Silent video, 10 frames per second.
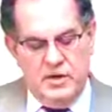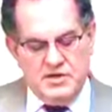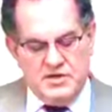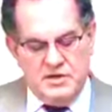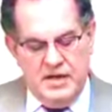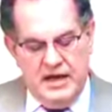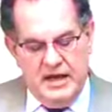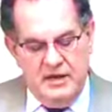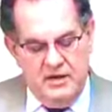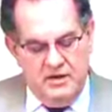which
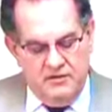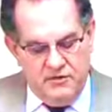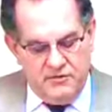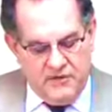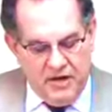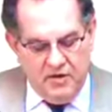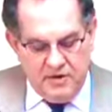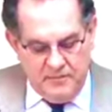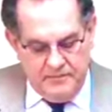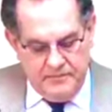they fulfilled.